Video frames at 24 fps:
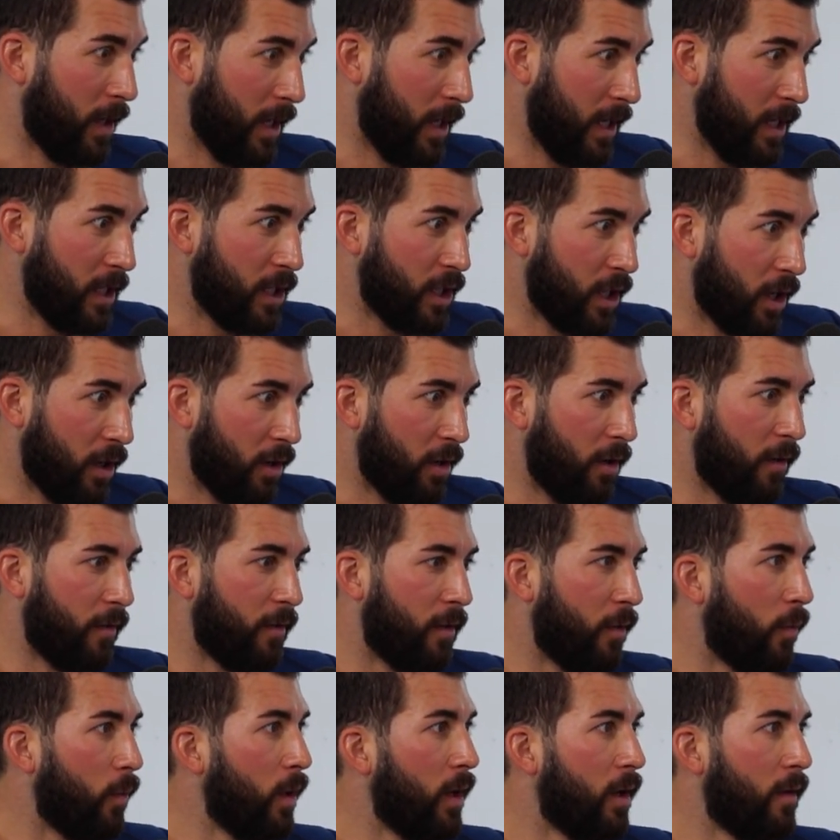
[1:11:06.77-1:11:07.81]
each area of
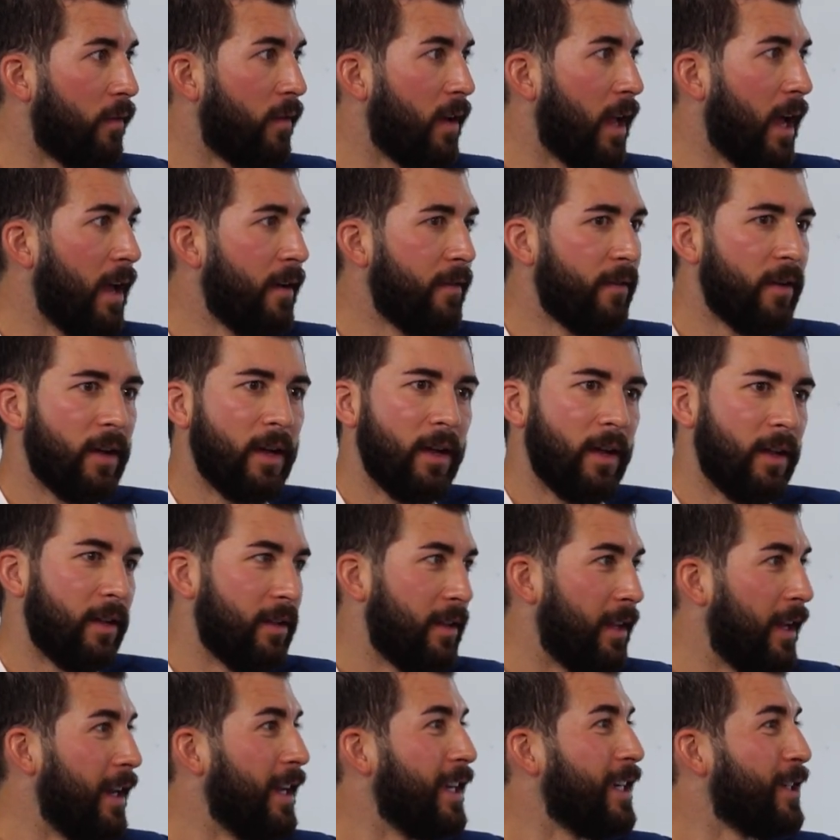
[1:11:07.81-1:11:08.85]
the wheel of life,
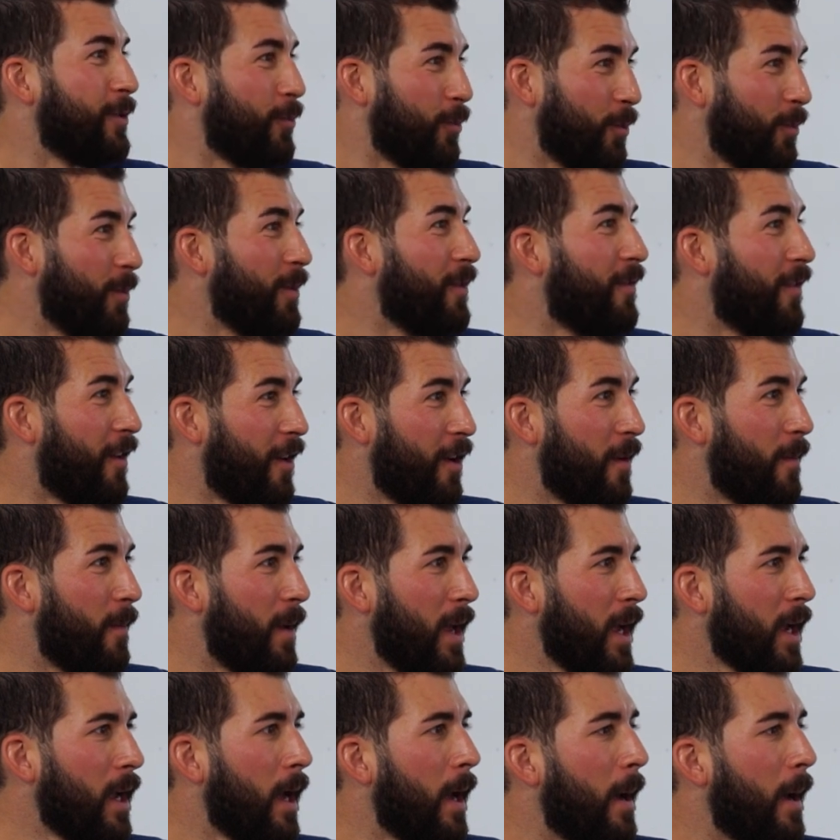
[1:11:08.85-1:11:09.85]
the list will be very big.